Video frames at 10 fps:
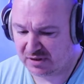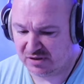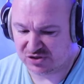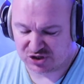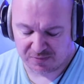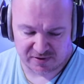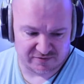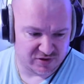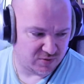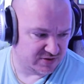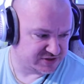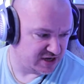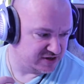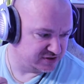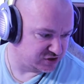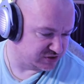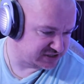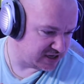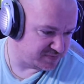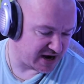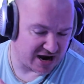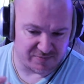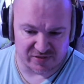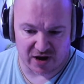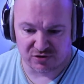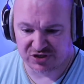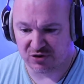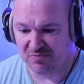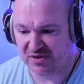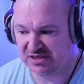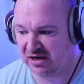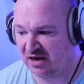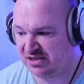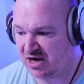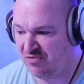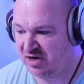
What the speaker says: a couple of other ones that are good to keep an eye on, but those two in particular generally